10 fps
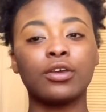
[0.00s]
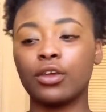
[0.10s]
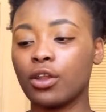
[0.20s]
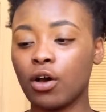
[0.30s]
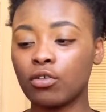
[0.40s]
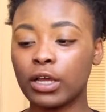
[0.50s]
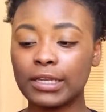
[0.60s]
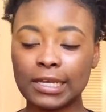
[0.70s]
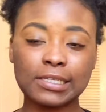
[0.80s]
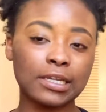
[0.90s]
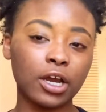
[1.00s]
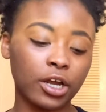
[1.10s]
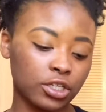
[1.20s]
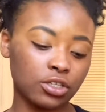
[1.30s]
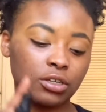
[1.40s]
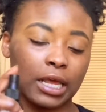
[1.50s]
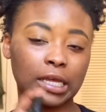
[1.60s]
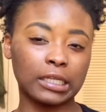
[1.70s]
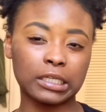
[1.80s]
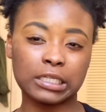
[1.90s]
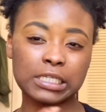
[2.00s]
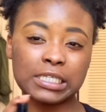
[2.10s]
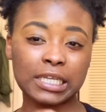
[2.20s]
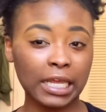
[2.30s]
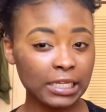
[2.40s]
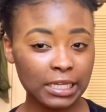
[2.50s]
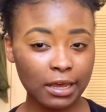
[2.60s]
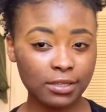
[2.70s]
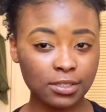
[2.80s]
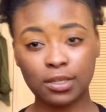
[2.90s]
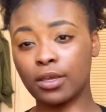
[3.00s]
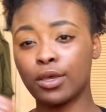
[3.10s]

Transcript: it doesn't hurt to do like a little skin test